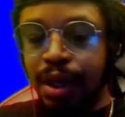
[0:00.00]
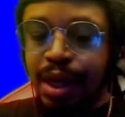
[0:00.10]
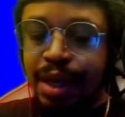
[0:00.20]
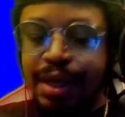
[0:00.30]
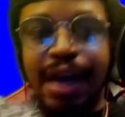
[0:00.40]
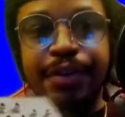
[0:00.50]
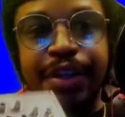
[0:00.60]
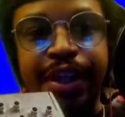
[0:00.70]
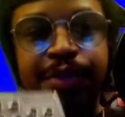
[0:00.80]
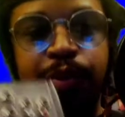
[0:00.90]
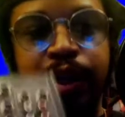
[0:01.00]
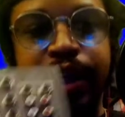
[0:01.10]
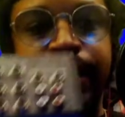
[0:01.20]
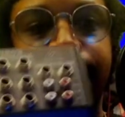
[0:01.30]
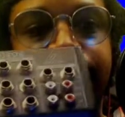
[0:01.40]
Now, this
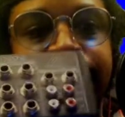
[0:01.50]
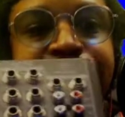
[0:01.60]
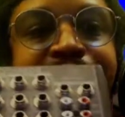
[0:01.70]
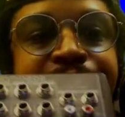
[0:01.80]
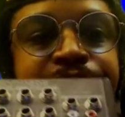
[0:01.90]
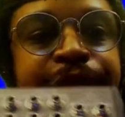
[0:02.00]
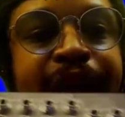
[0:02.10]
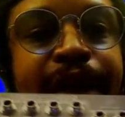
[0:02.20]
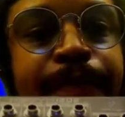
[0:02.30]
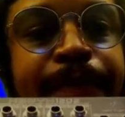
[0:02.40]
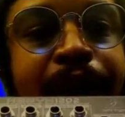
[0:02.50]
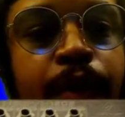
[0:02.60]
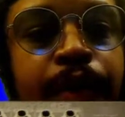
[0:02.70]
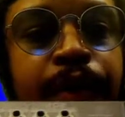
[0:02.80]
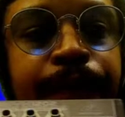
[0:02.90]
one does have the phantom
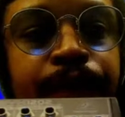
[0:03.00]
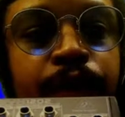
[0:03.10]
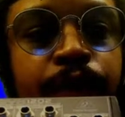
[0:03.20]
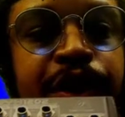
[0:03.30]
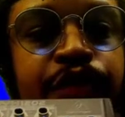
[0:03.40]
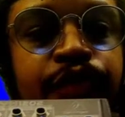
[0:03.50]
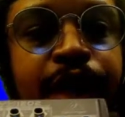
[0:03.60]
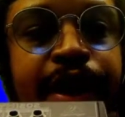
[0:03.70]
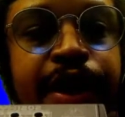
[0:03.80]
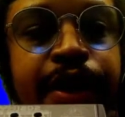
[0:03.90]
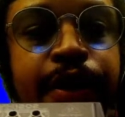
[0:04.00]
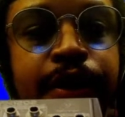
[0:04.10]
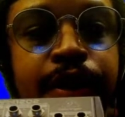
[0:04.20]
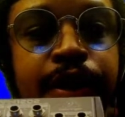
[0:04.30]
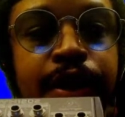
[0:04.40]
power, which is right here.
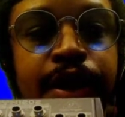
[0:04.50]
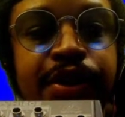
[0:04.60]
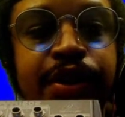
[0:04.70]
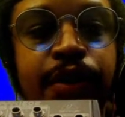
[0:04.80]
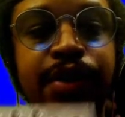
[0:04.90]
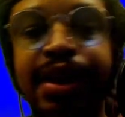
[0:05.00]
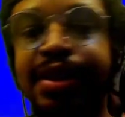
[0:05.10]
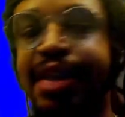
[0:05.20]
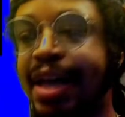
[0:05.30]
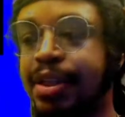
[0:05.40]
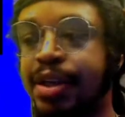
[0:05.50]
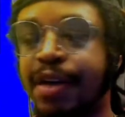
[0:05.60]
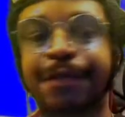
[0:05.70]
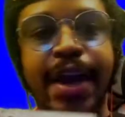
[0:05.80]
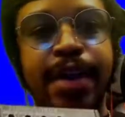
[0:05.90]
So this has enough
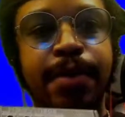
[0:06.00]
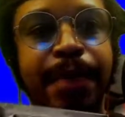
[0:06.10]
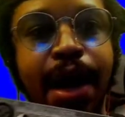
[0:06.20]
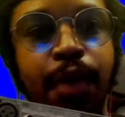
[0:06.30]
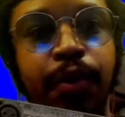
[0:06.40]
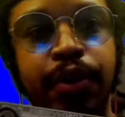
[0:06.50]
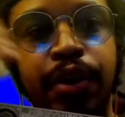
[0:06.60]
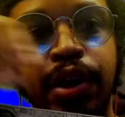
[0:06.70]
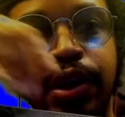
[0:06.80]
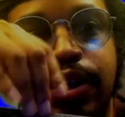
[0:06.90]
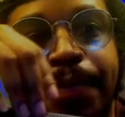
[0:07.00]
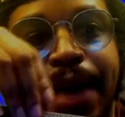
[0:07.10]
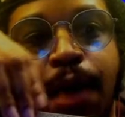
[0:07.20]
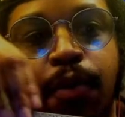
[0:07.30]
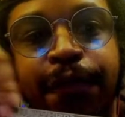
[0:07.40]
phantom power to
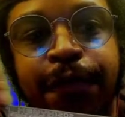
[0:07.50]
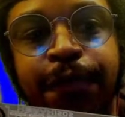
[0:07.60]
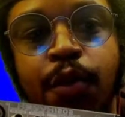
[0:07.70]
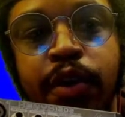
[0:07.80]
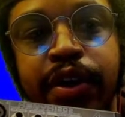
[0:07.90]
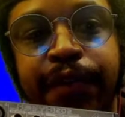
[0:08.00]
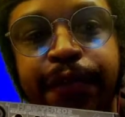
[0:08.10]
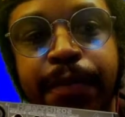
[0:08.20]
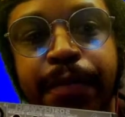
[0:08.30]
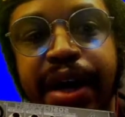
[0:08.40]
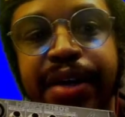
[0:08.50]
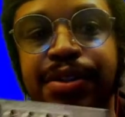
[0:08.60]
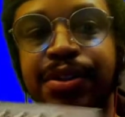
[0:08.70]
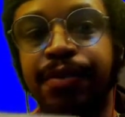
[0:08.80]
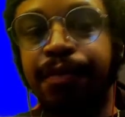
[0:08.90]
power 4 different
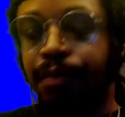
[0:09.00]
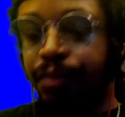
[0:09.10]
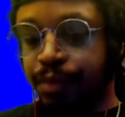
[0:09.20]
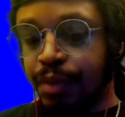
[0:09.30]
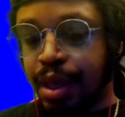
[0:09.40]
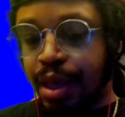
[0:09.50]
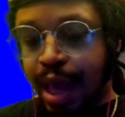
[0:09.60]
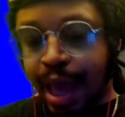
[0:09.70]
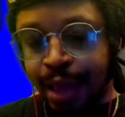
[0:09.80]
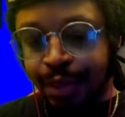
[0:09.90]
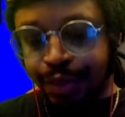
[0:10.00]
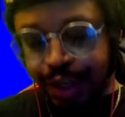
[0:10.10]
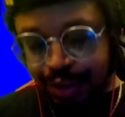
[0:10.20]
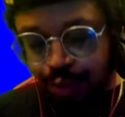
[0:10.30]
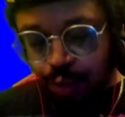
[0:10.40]
mics. And
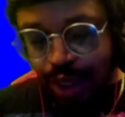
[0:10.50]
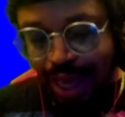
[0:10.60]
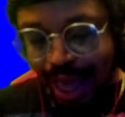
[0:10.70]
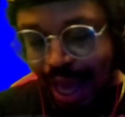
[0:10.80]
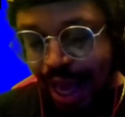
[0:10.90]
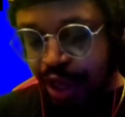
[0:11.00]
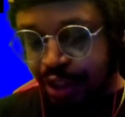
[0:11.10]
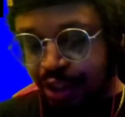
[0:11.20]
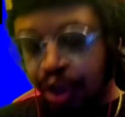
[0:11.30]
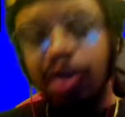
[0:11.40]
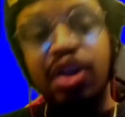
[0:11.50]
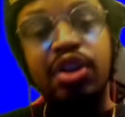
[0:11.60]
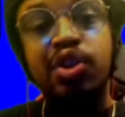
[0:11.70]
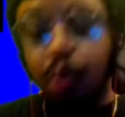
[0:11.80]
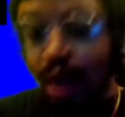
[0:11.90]
this one has
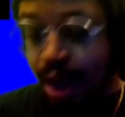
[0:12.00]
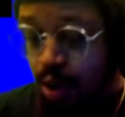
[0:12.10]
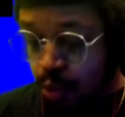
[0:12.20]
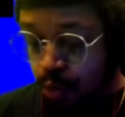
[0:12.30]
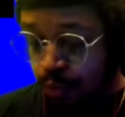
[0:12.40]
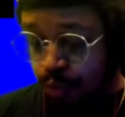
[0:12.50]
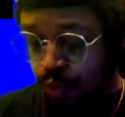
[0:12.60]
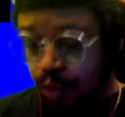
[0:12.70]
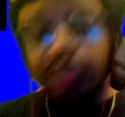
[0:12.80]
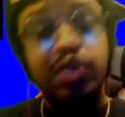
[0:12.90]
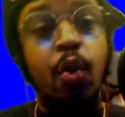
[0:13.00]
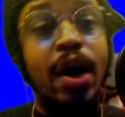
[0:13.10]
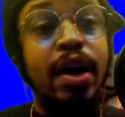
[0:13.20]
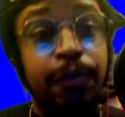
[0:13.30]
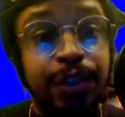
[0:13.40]
12
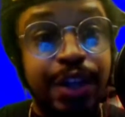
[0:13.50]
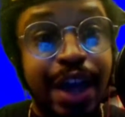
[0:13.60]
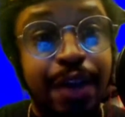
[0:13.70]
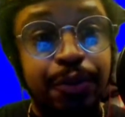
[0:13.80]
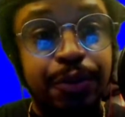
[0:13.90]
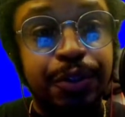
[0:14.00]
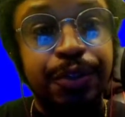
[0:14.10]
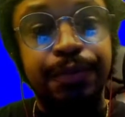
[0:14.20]
channels.